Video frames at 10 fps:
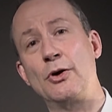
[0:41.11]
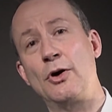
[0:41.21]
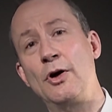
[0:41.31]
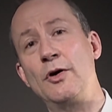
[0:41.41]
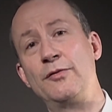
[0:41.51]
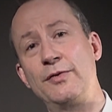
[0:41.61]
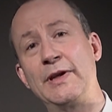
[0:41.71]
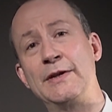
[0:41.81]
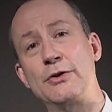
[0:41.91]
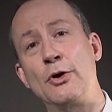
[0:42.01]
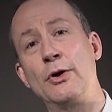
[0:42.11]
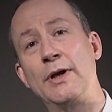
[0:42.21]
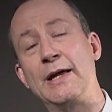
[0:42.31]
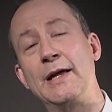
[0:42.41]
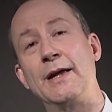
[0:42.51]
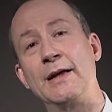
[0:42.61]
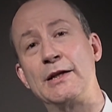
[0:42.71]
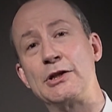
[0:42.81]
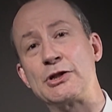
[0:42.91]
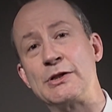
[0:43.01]
of these early
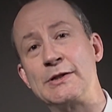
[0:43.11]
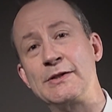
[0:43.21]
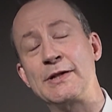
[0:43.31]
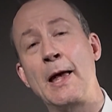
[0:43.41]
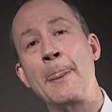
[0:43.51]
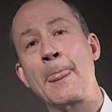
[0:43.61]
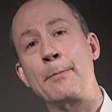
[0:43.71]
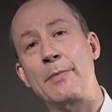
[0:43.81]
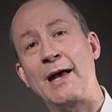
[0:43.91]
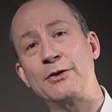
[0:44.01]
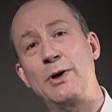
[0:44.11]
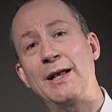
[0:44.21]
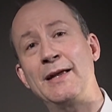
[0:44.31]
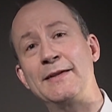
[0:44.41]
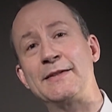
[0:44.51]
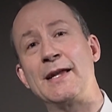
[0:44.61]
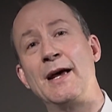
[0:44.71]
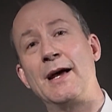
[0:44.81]
editions, as well as